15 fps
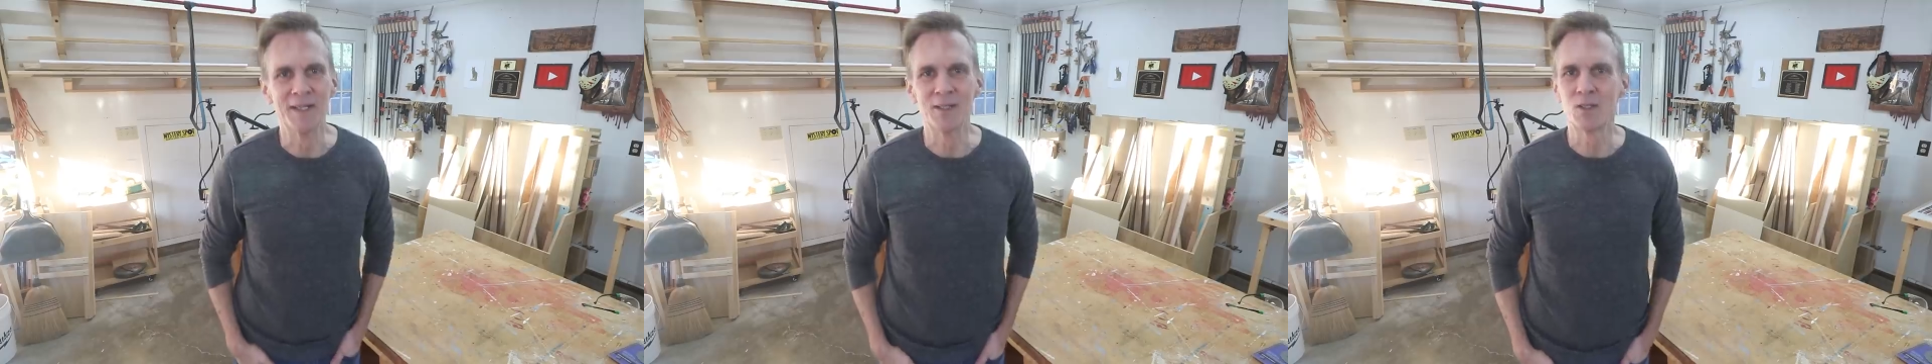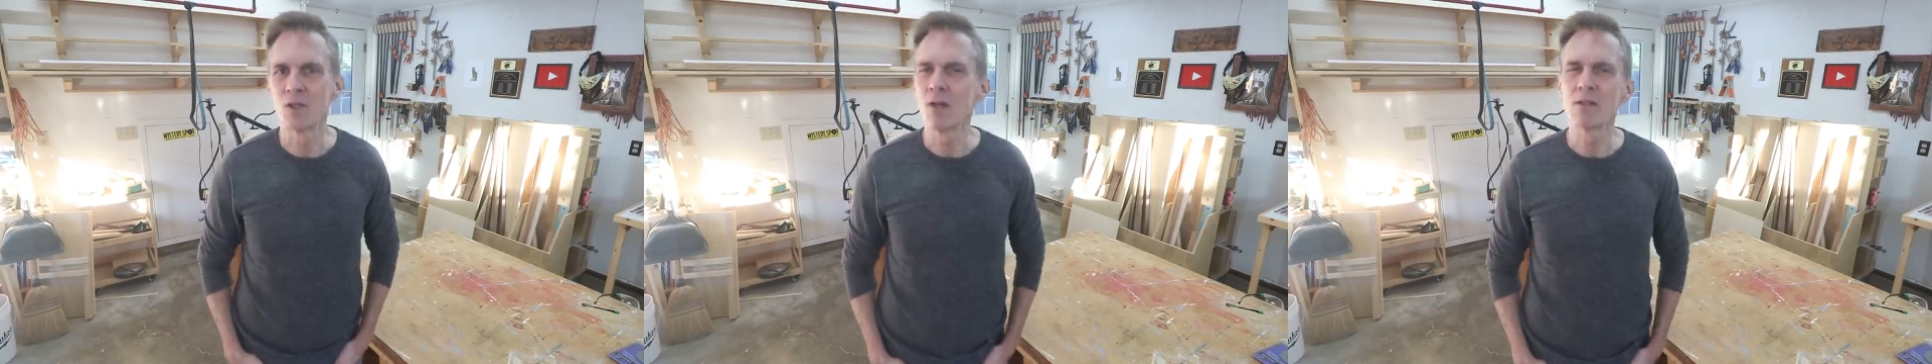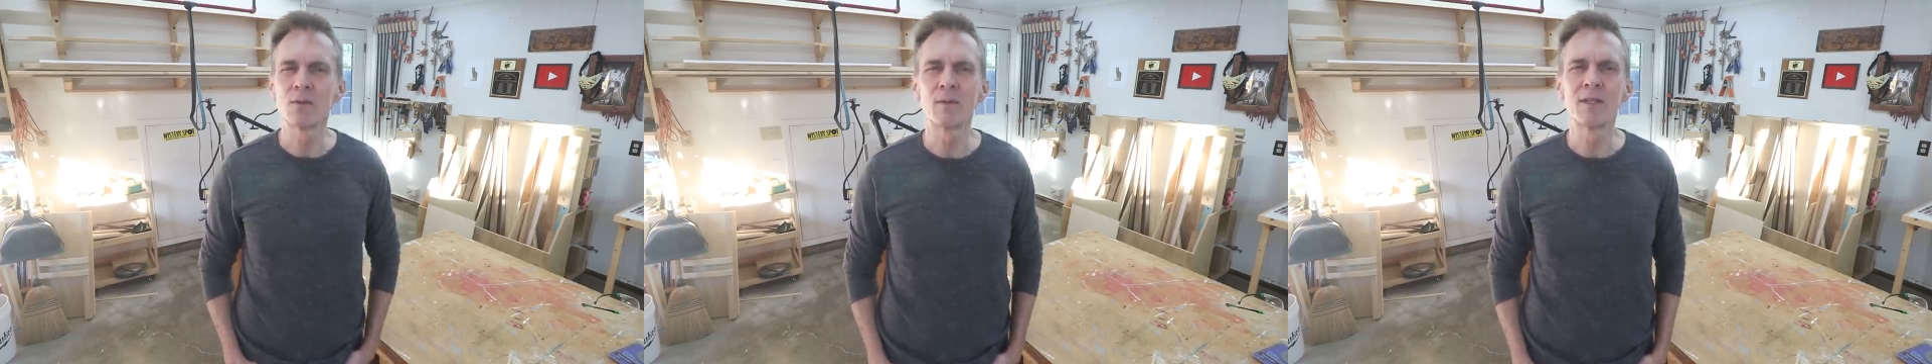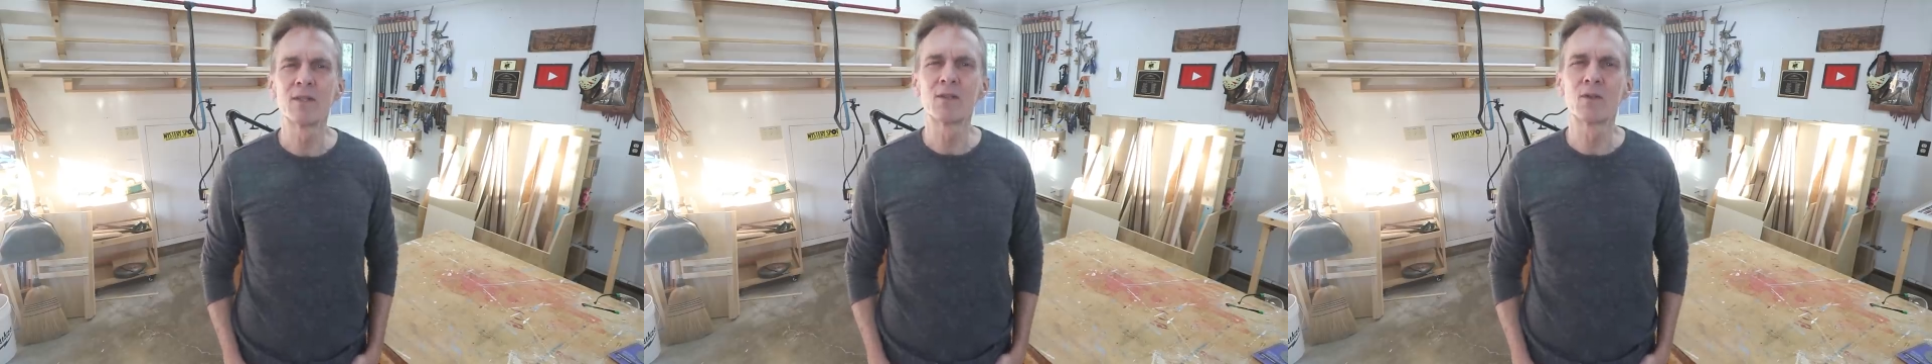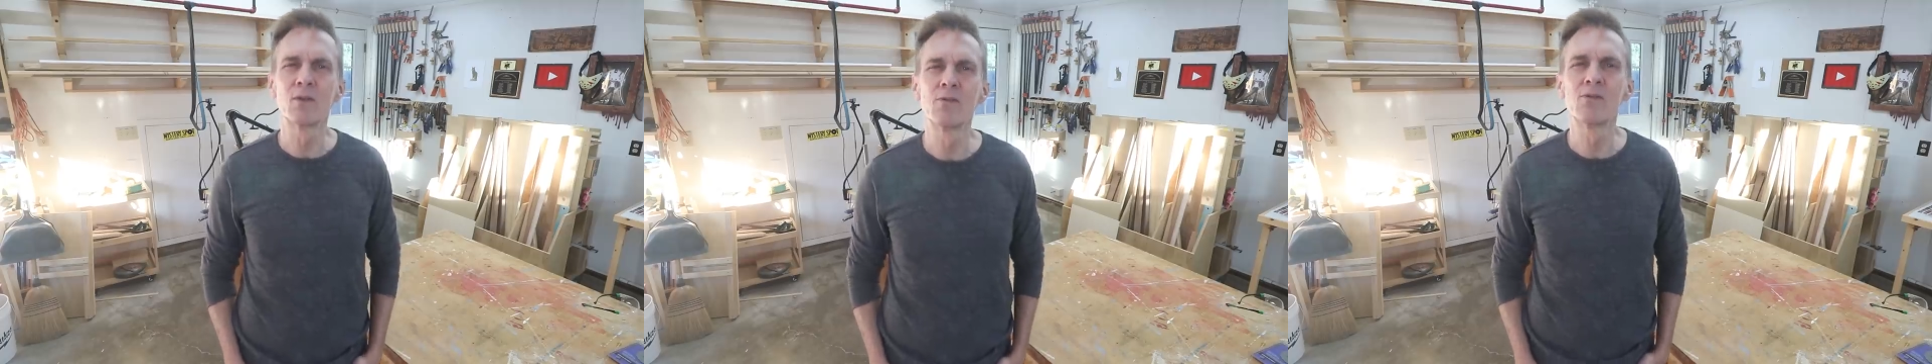It starts with a
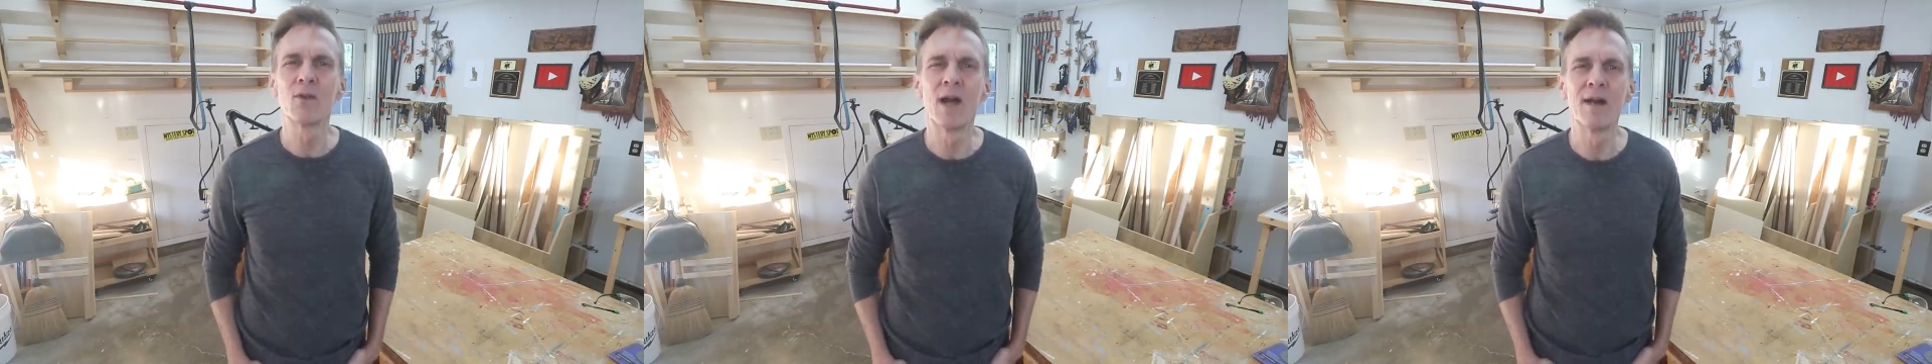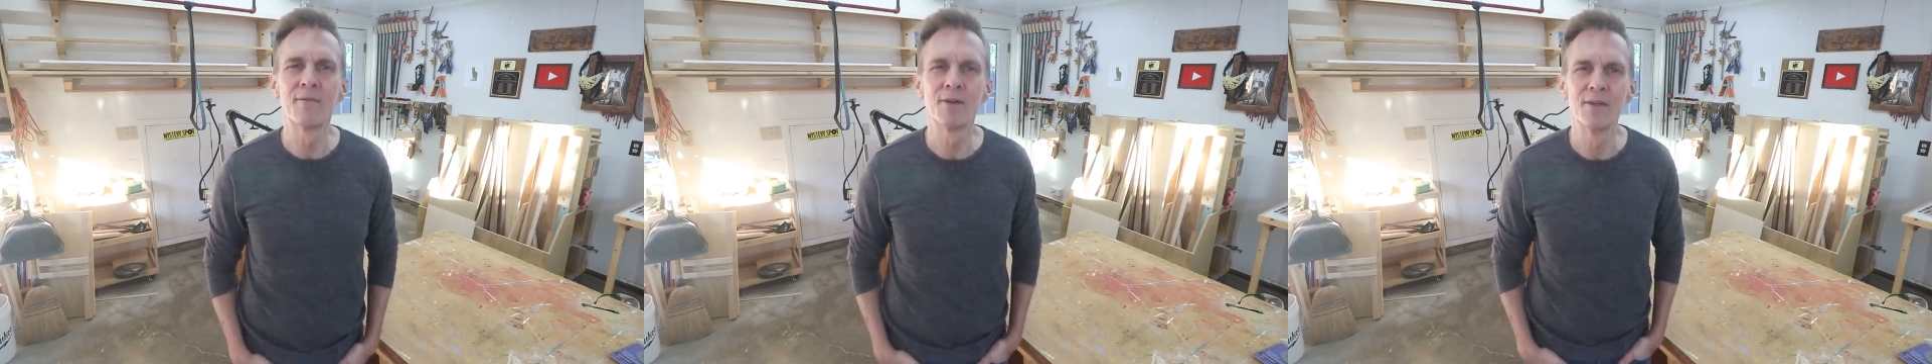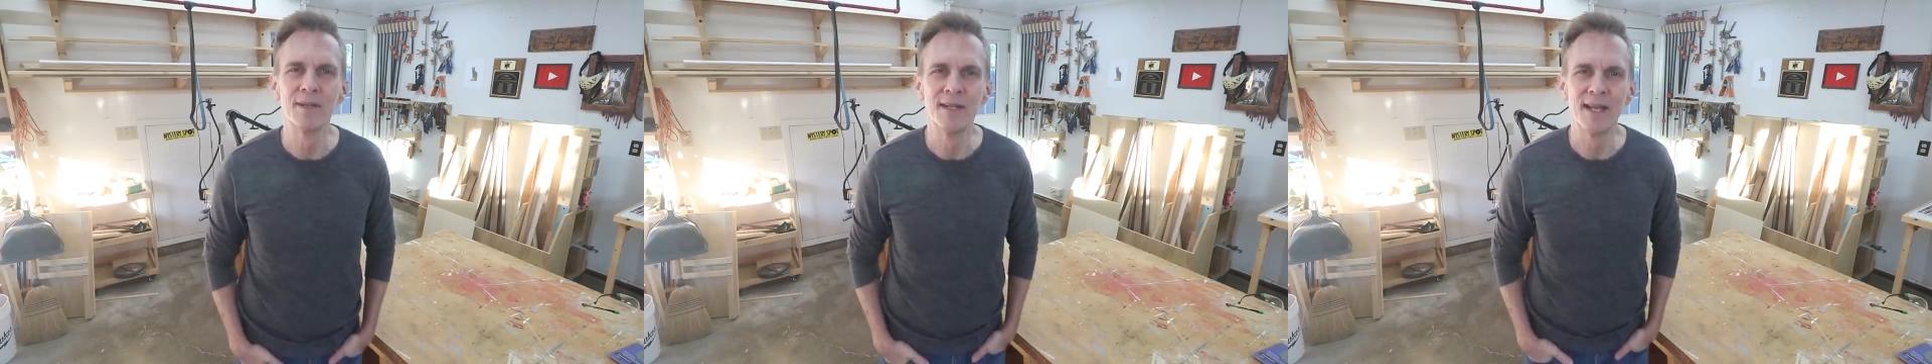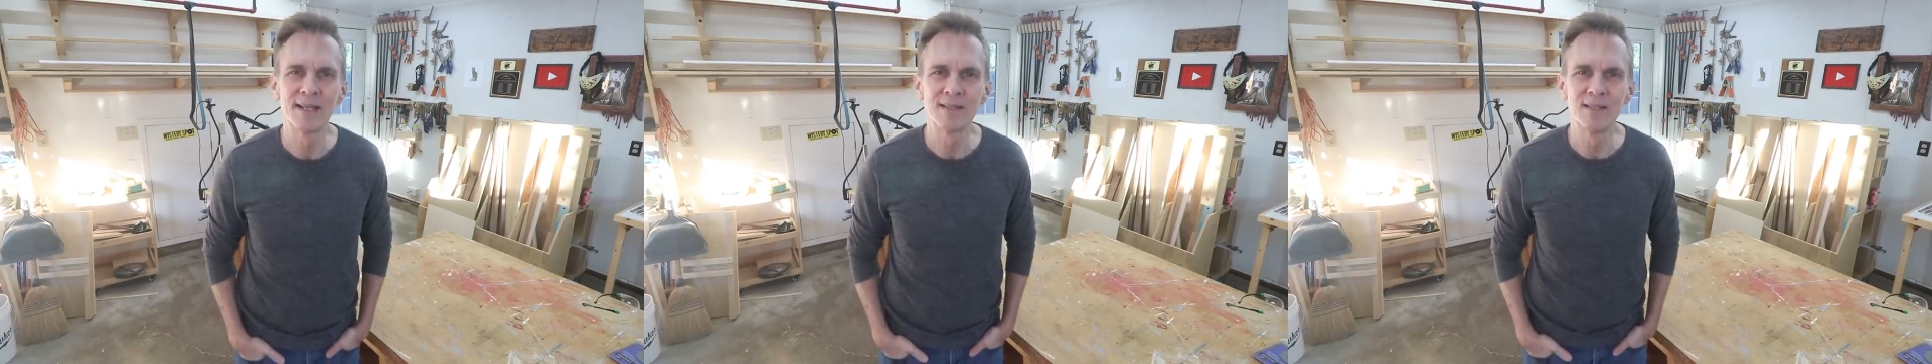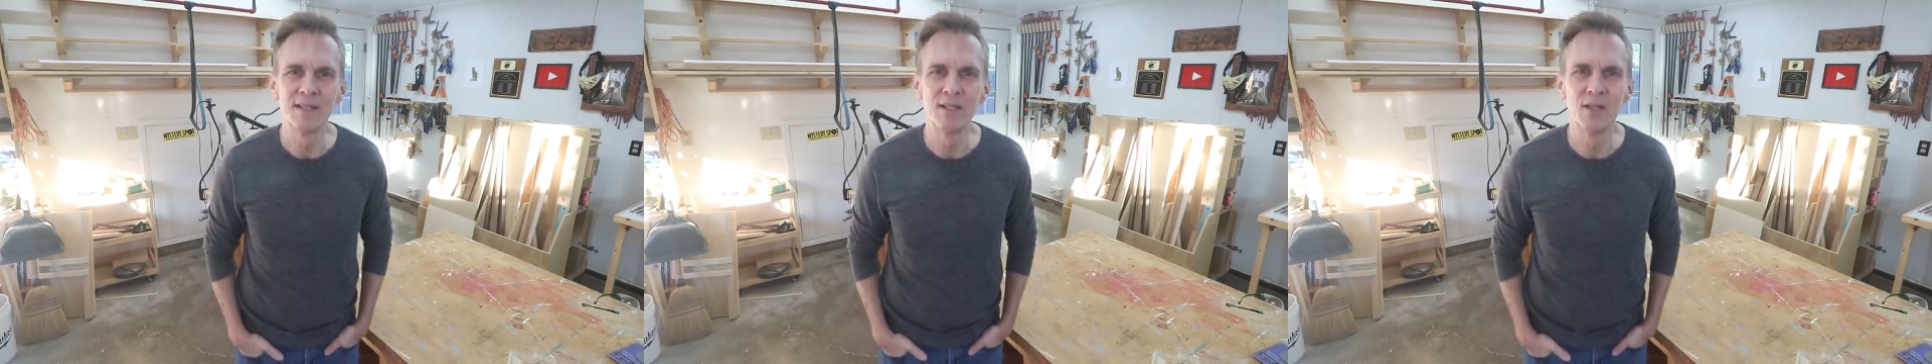screwdriver and the
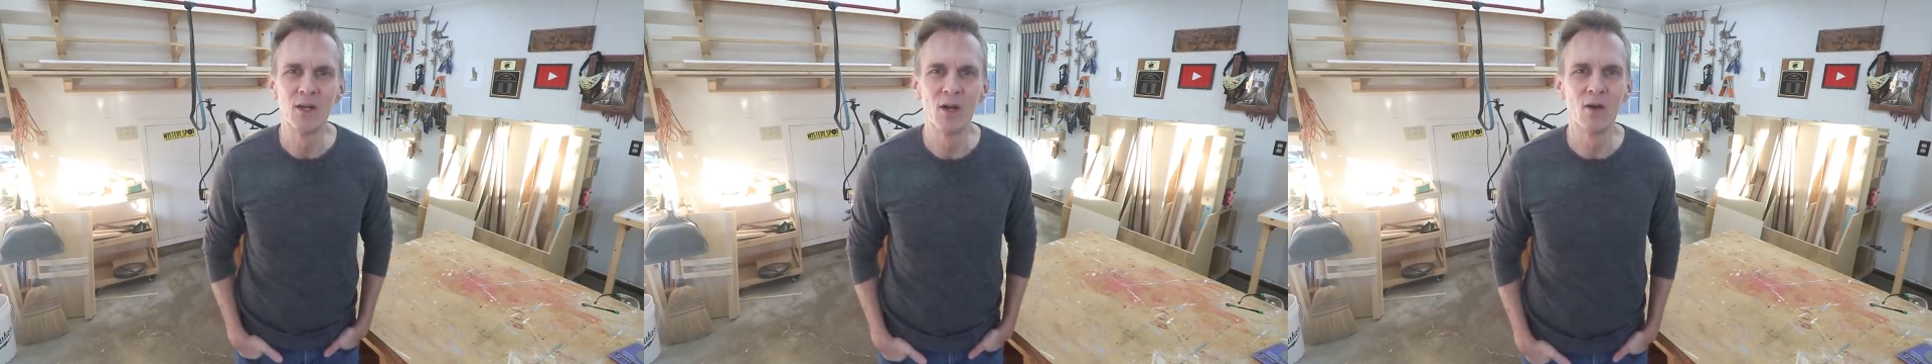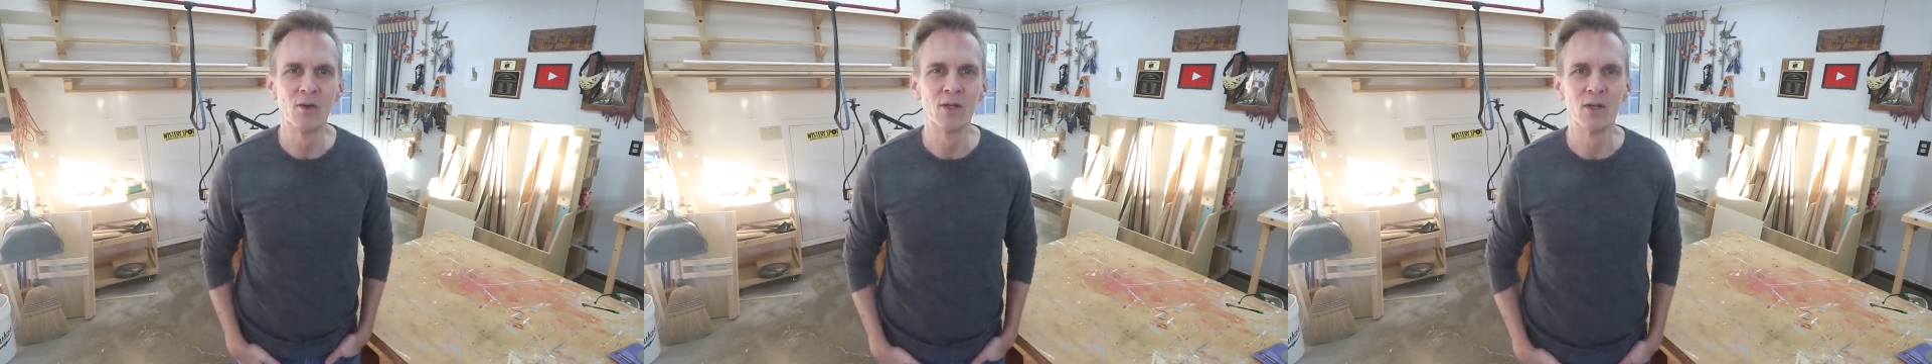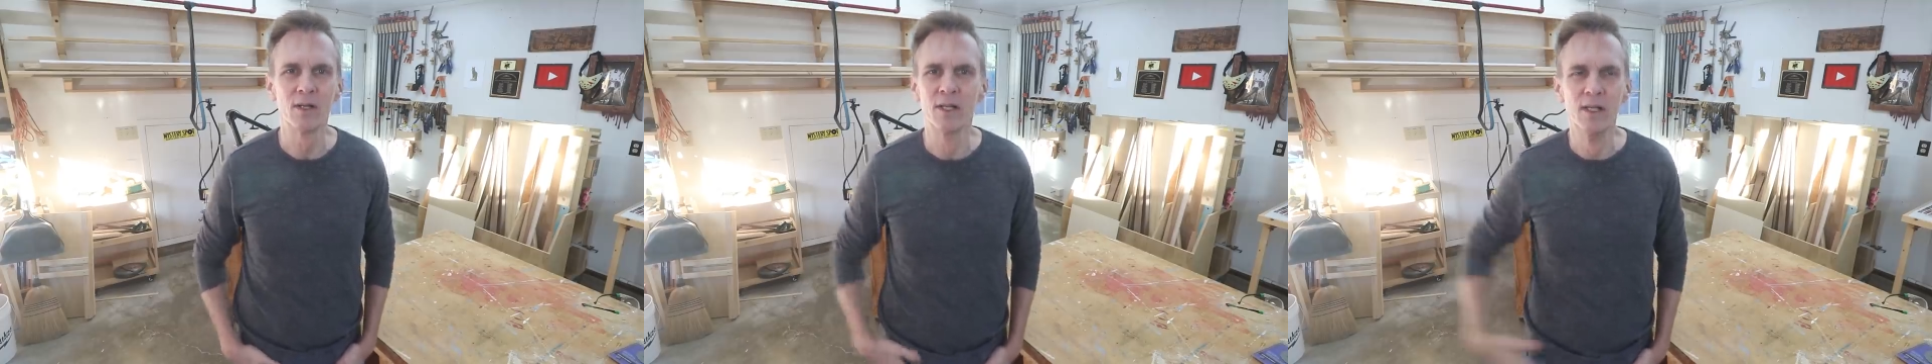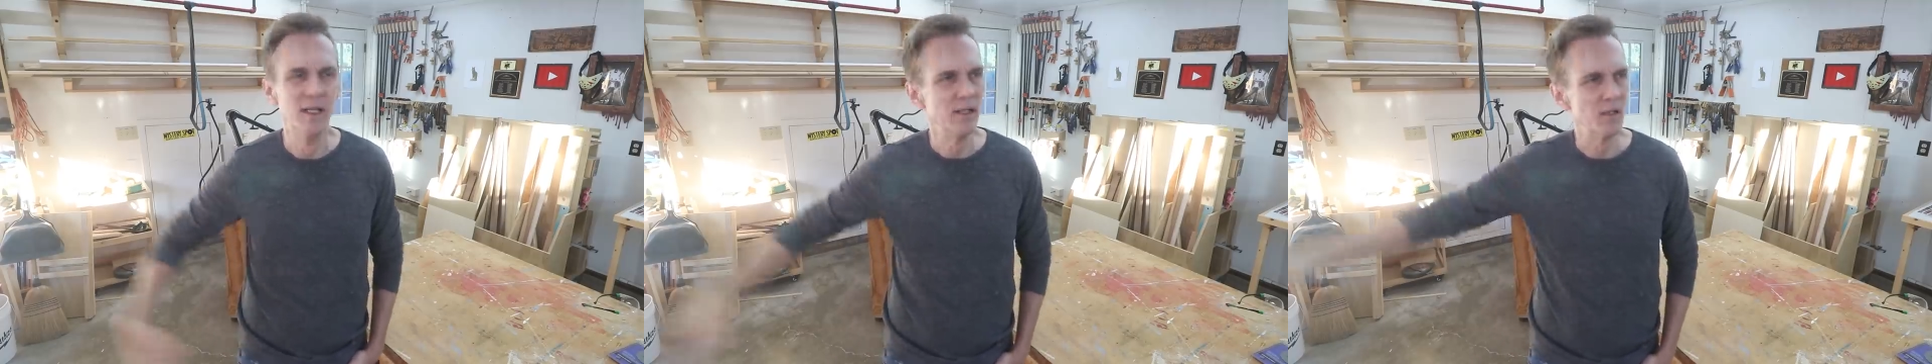next thing you know, you're,